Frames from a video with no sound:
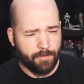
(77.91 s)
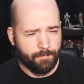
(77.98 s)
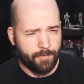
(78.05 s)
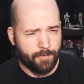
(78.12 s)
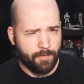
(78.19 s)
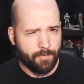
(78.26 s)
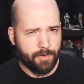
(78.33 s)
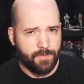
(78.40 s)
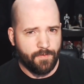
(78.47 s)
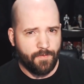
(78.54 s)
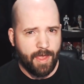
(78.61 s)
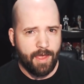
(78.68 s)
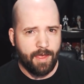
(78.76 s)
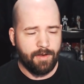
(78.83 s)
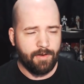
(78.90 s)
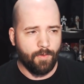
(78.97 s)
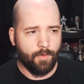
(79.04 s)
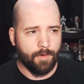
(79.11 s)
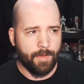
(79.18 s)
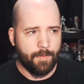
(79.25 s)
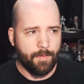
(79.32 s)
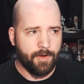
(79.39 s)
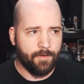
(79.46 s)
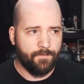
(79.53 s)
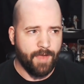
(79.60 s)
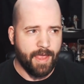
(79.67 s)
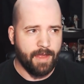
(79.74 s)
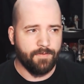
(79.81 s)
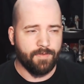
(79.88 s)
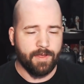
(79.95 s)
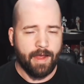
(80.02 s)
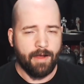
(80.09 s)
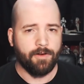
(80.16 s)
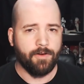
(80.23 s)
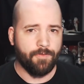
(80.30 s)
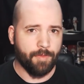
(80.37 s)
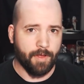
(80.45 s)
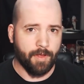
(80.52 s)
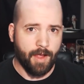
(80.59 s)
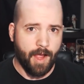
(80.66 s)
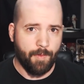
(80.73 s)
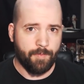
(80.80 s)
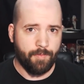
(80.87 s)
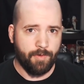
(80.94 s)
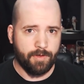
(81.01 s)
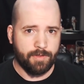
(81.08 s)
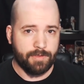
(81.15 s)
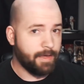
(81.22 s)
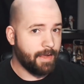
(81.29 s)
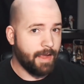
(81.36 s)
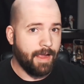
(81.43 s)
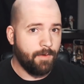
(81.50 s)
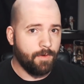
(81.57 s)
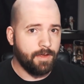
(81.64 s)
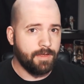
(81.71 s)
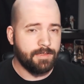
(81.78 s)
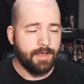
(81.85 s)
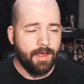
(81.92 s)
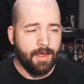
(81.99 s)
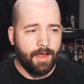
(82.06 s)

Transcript: Universe fan, or maybe you're a fan of the character from the comic books like I was,